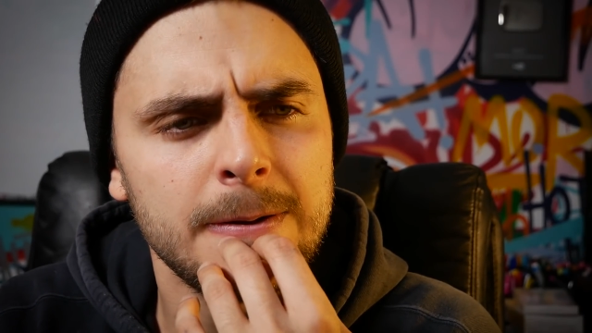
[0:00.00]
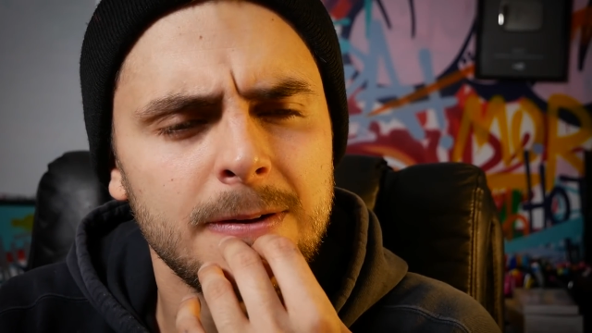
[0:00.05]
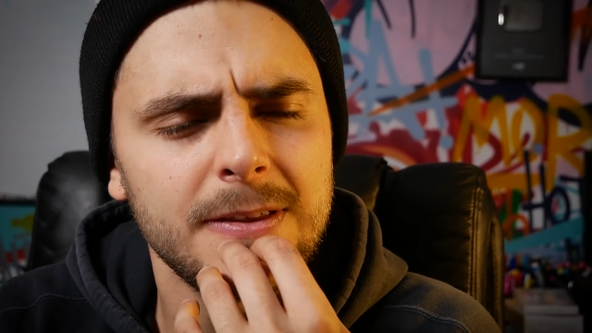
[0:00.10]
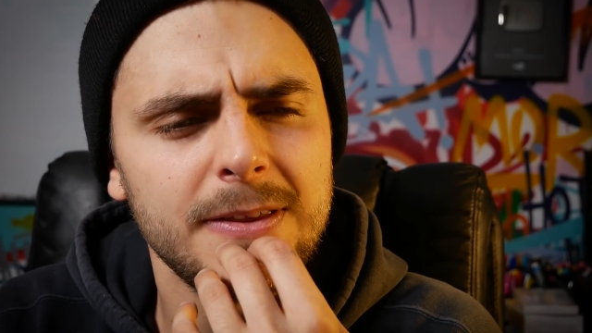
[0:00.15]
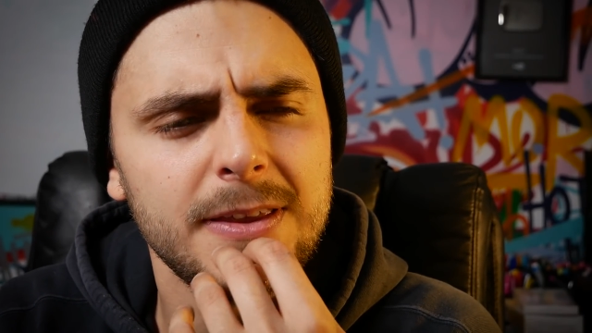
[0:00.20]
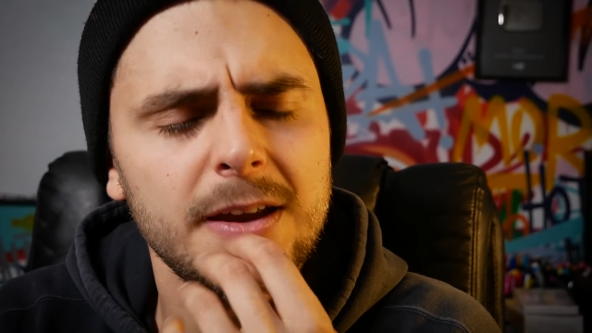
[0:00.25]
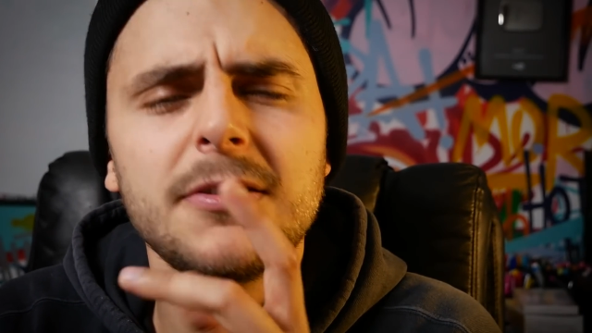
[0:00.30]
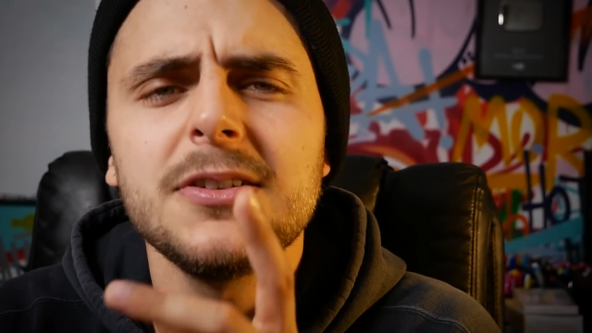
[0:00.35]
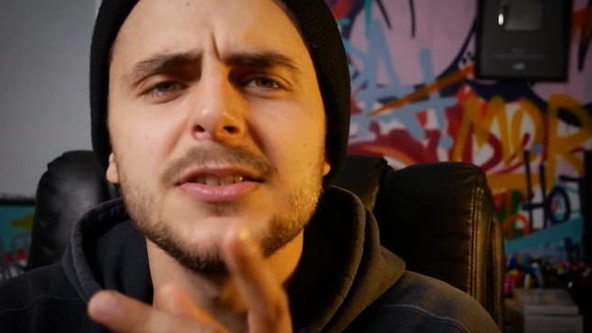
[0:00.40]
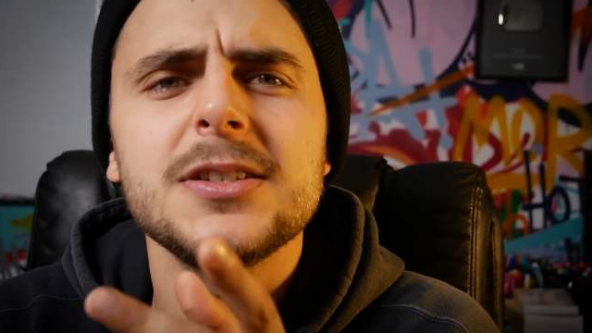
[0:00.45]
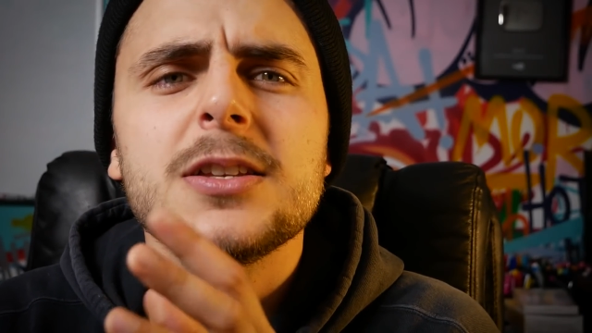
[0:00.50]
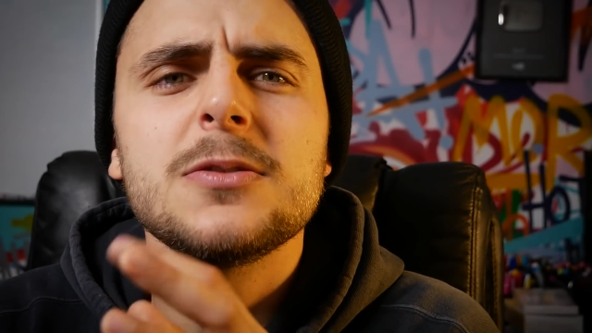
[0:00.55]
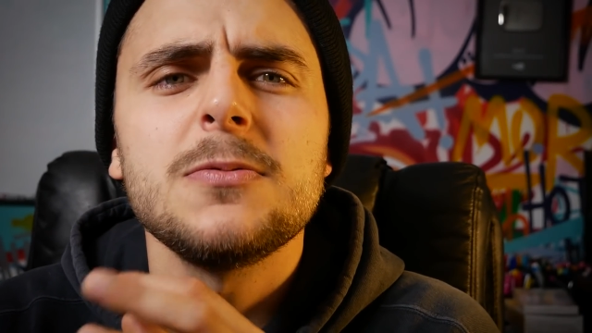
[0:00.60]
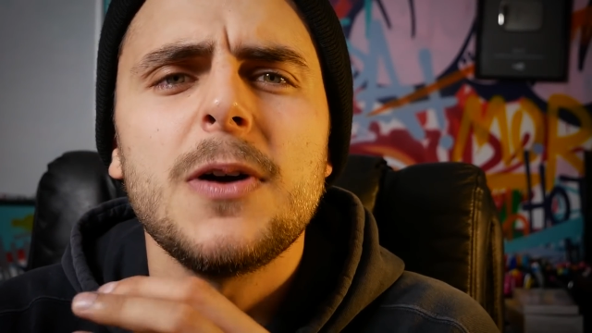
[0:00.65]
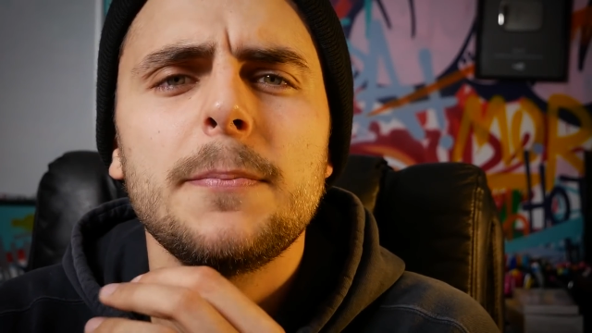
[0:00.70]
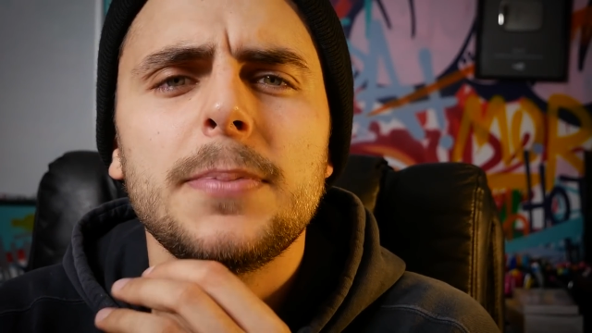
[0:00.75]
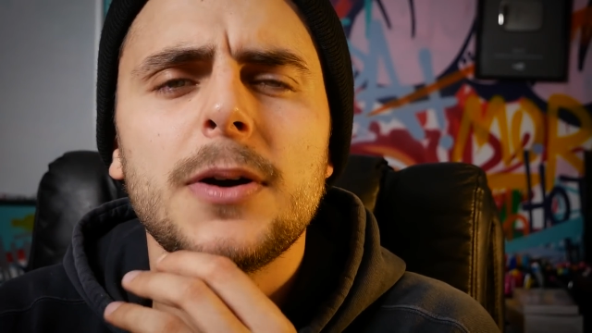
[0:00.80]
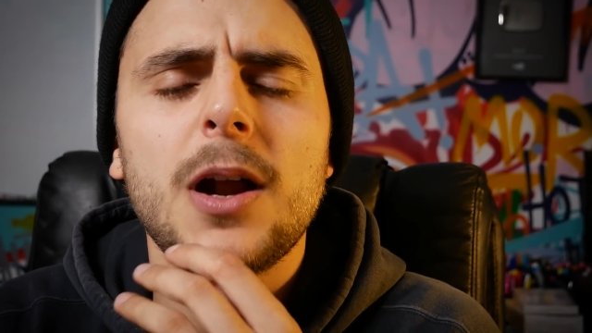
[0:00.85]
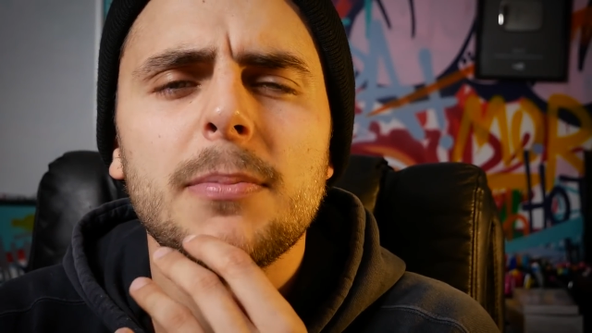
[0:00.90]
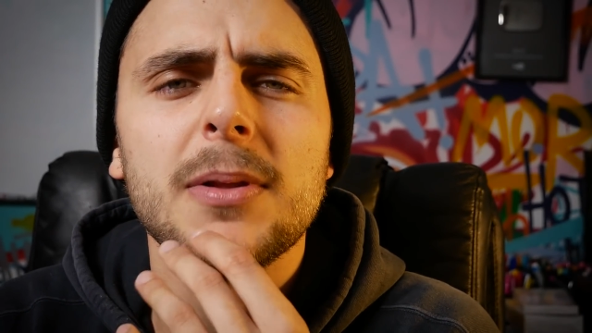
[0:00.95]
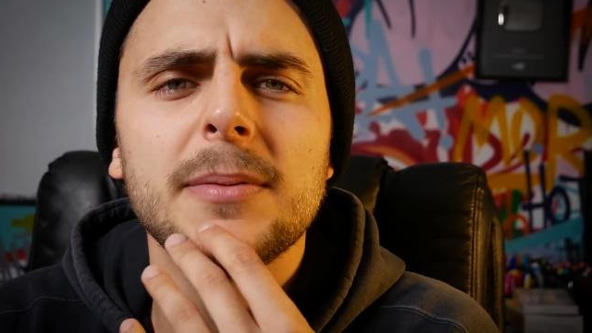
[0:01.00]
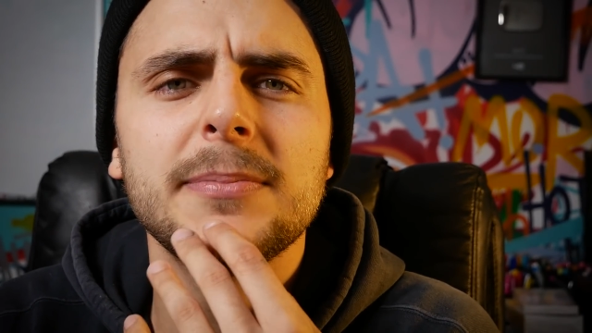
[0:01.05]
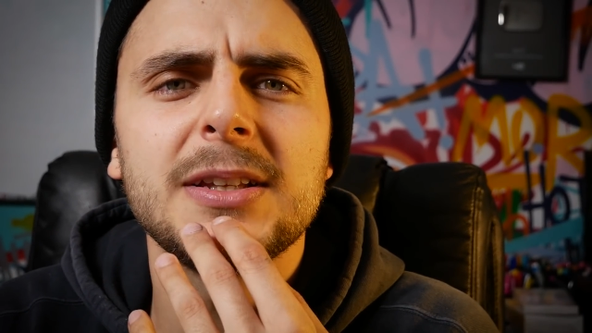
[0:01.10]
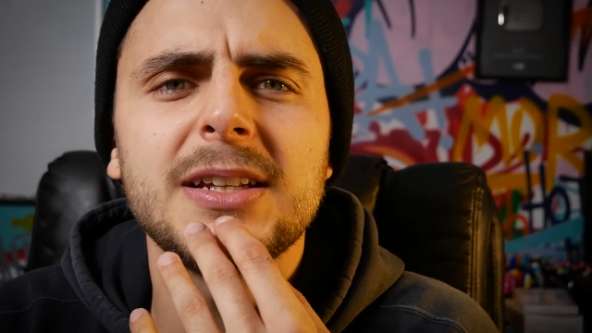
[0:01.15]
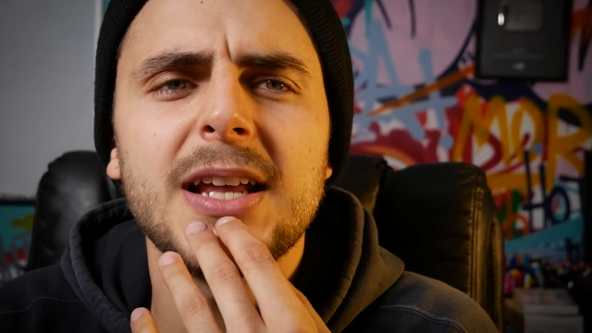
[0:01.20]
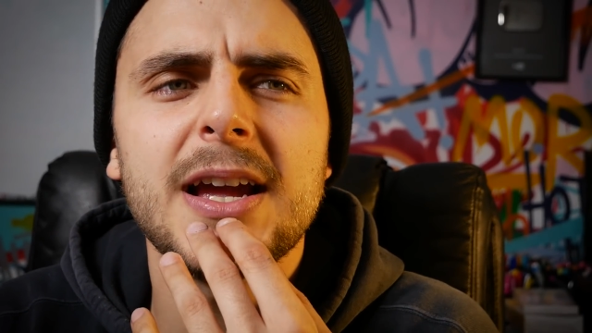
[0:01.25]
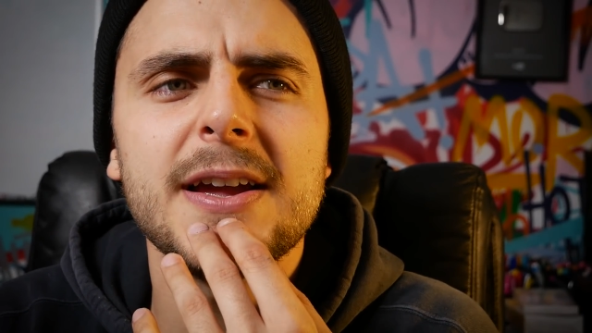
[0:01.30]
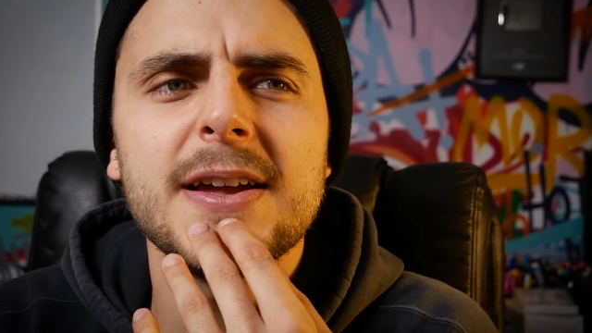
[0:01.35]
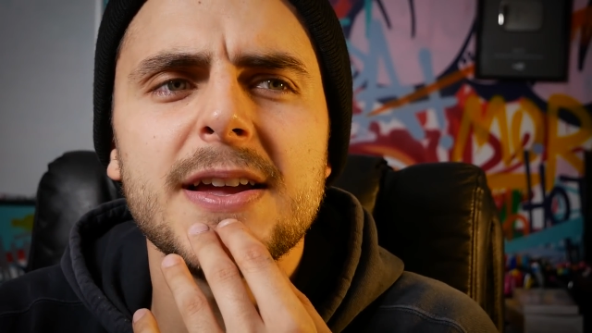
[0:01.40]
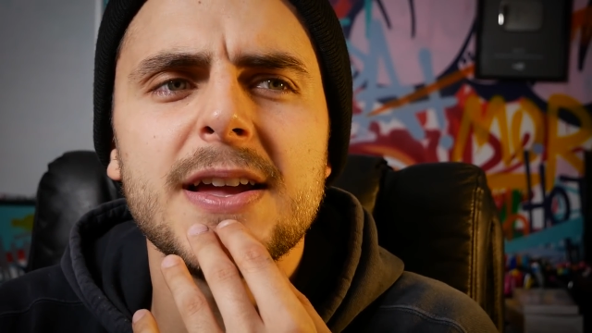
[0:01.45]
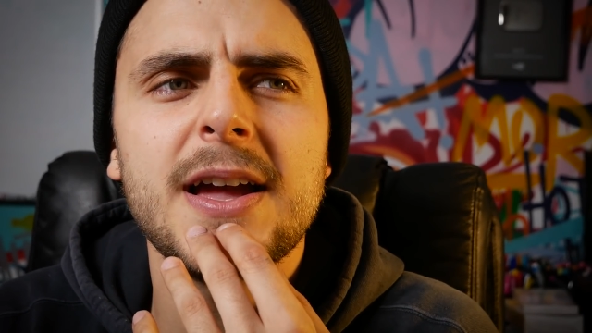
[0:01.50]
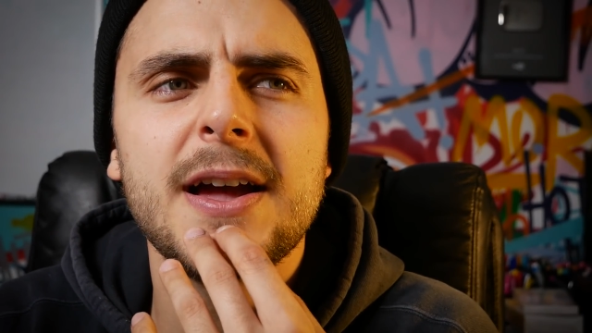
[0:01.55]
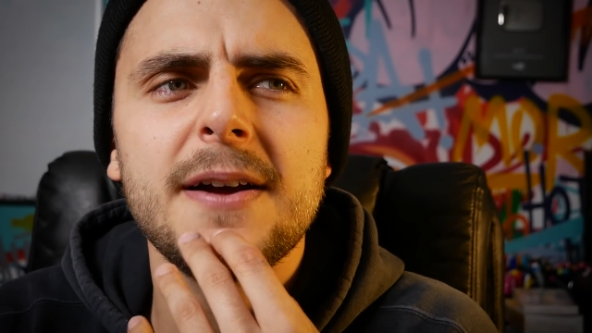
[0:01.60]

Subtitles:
there is this one problem that I